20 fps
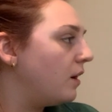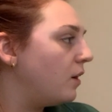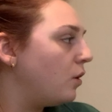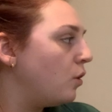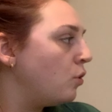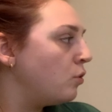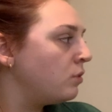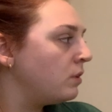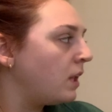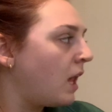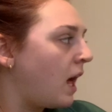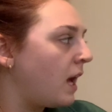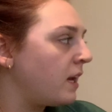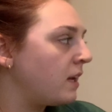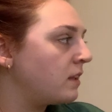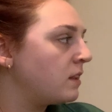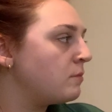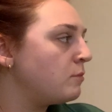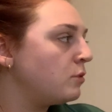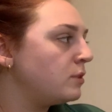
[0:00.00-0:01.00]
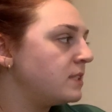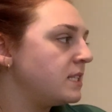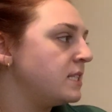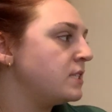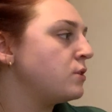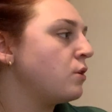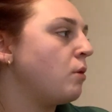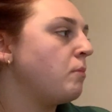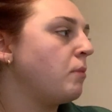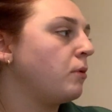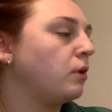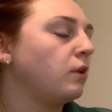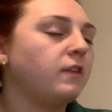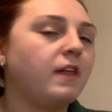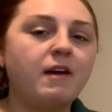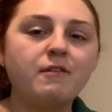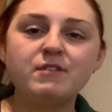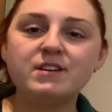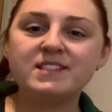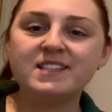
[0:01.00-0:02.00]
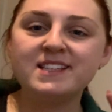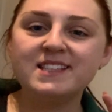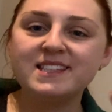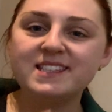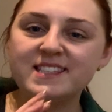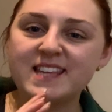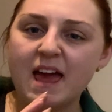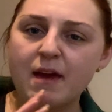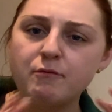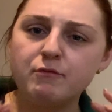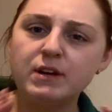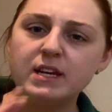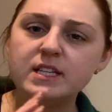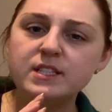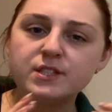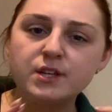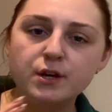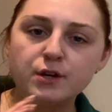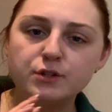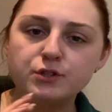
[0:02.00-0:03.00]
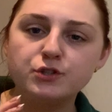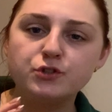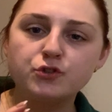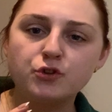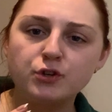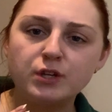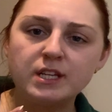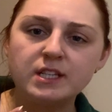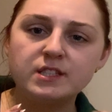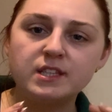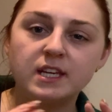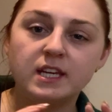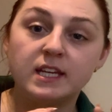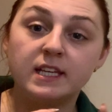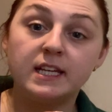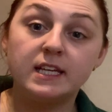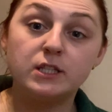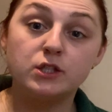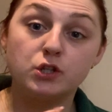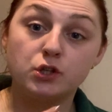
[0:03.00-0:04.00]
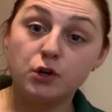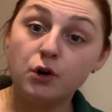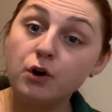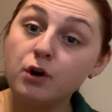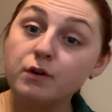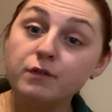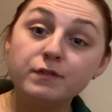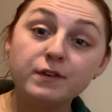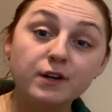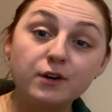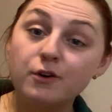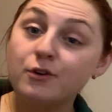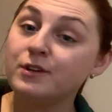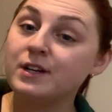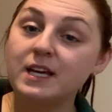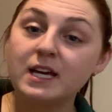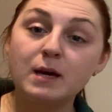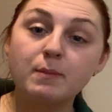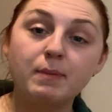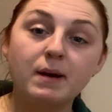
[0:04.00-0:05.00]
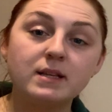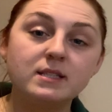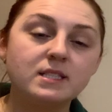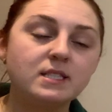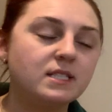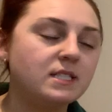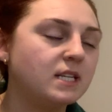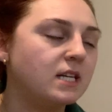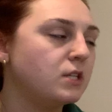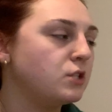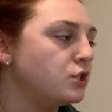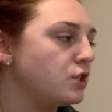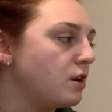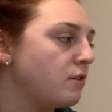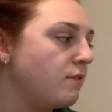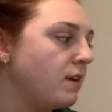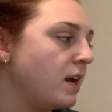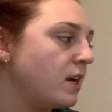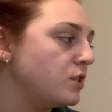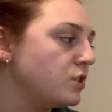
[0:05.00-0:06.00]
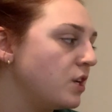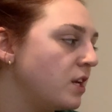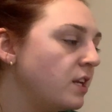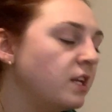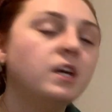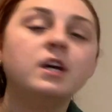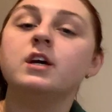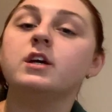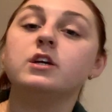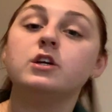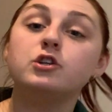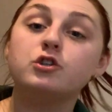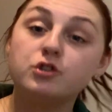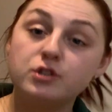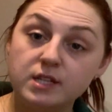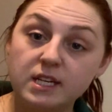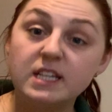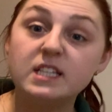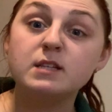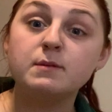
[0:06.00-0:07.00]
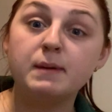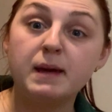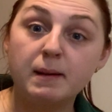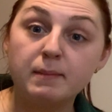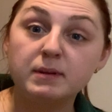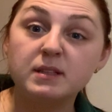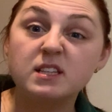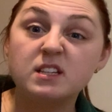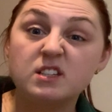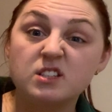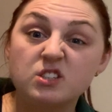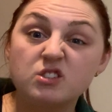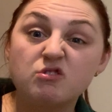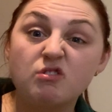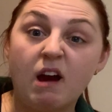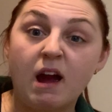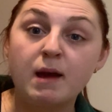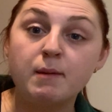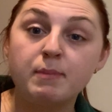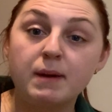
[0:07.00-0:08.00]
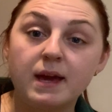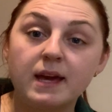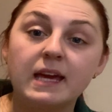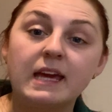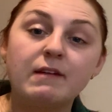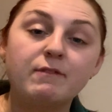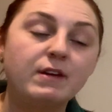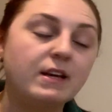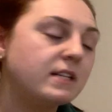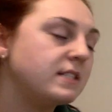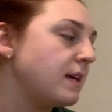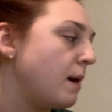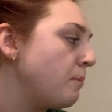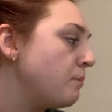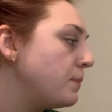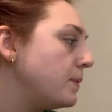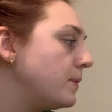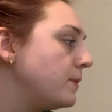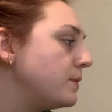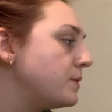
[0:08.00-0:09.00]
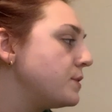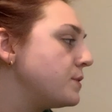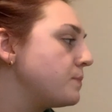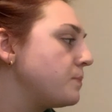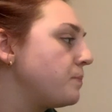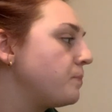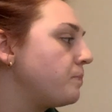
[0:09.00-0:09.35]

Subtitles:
Unlike the multi-store model, there isn't set research studies that you need to know for coding capacity and duration. You just need to be able to describe it and give examples.